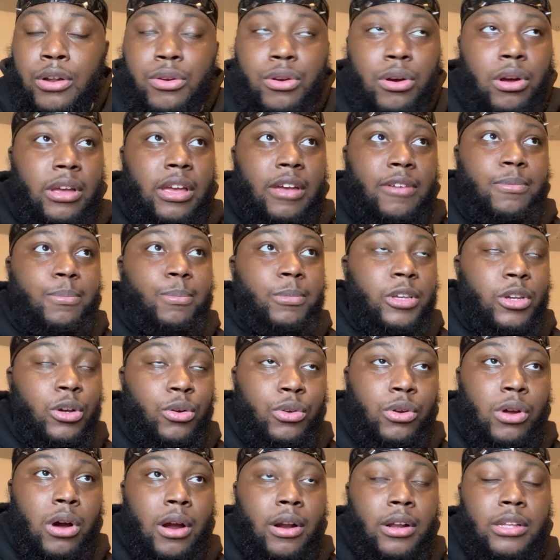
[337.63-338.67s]
you go give your
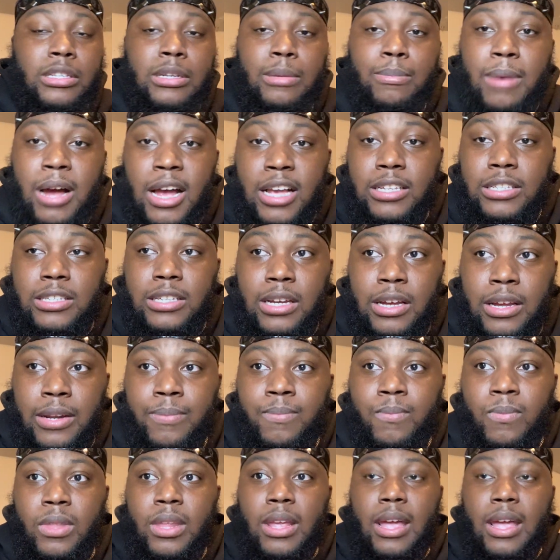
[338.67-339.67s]
daughter to my son,